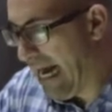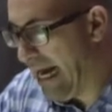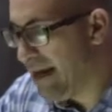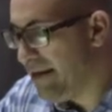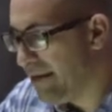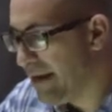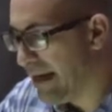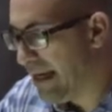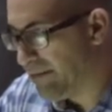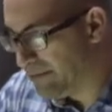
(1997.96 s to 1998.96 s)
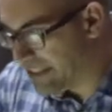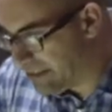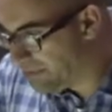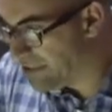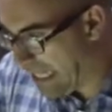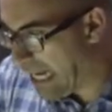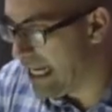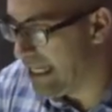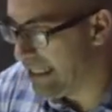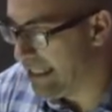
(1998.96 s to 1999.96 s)
I am
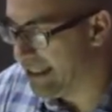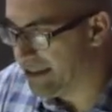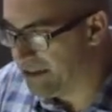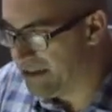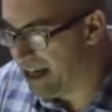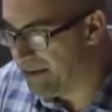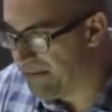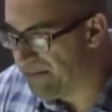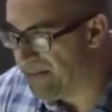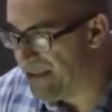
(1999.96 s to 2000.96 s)
shy, and I'm